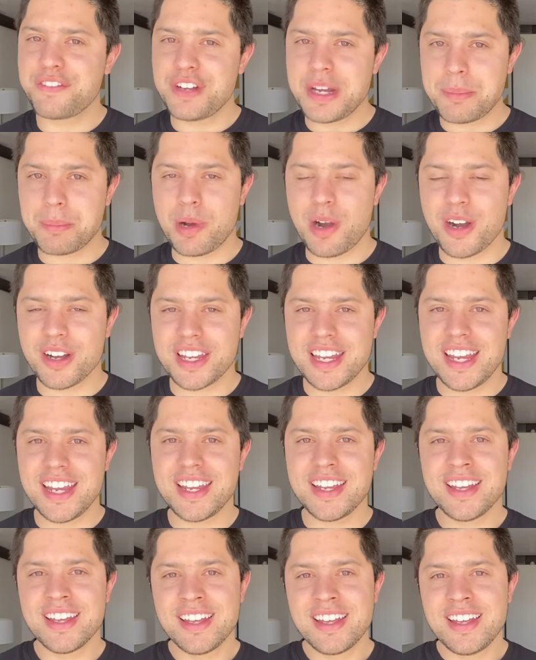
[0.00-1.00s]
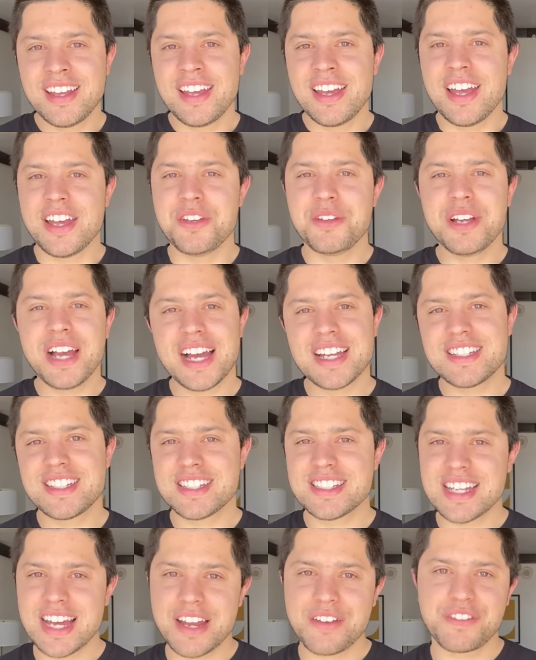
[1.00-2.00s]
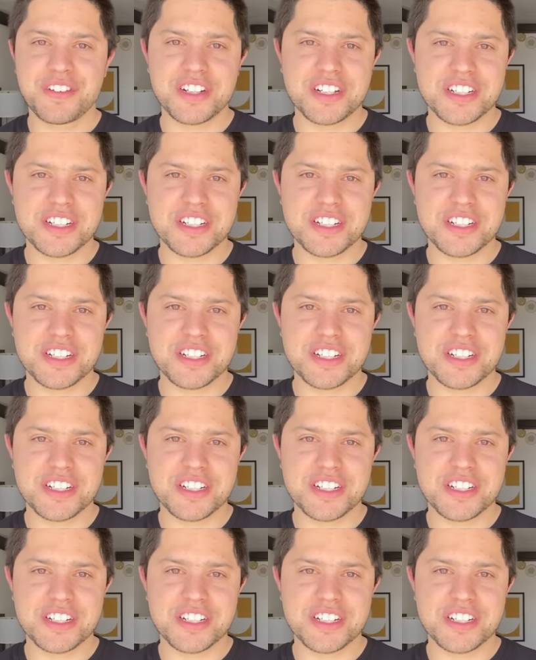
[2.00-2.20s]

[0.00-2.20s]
free parking, and you guys decide for